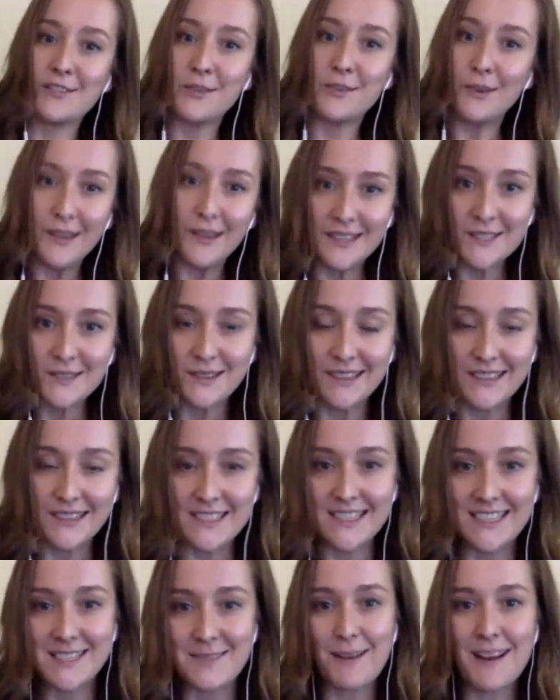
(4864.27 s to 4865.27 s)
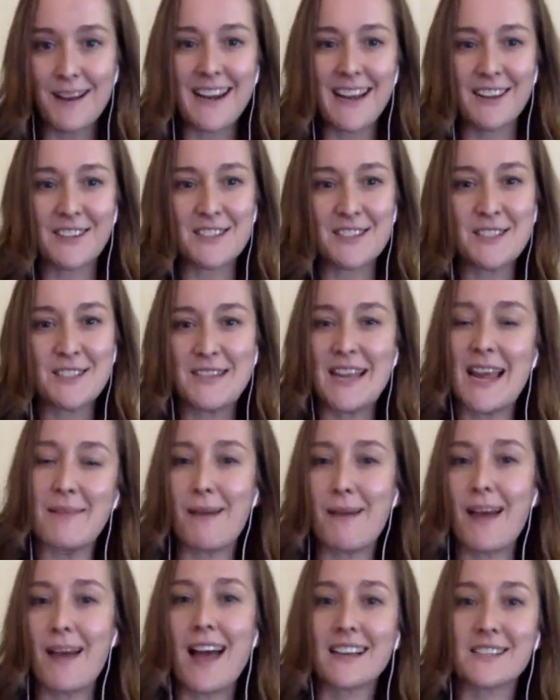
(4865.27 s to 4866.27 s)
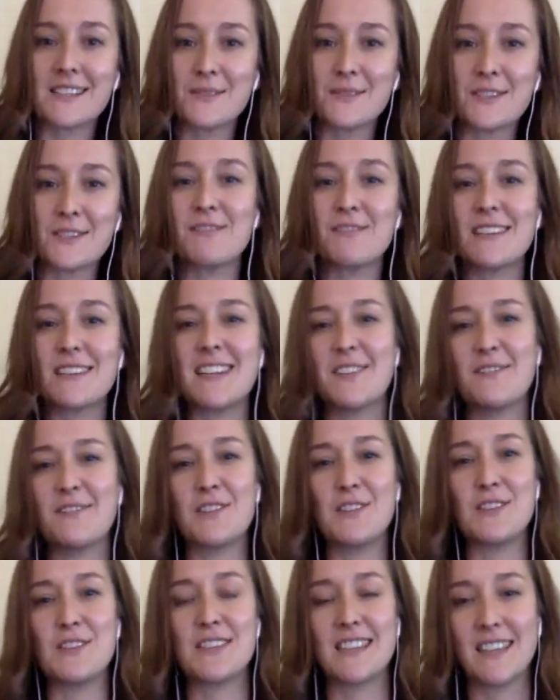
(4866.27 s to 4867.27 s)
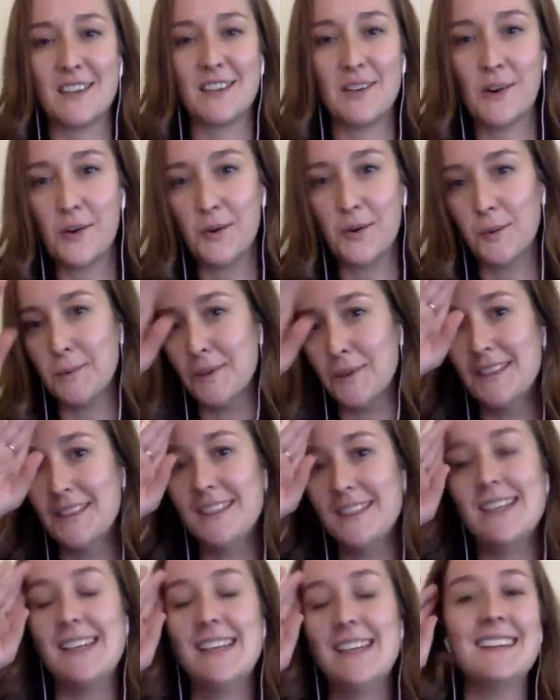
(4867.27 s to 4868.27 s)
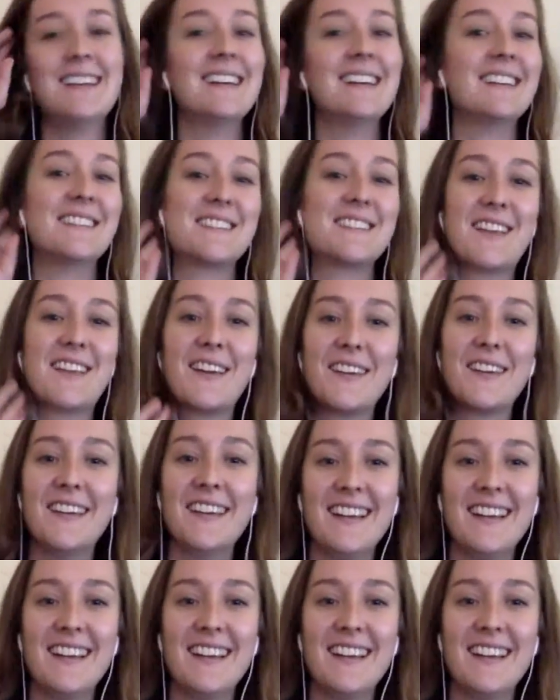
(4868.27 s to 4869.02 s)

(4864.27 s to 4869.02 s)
talking to us and explaining how to do tech packs, which are really confusing and horrible. So, I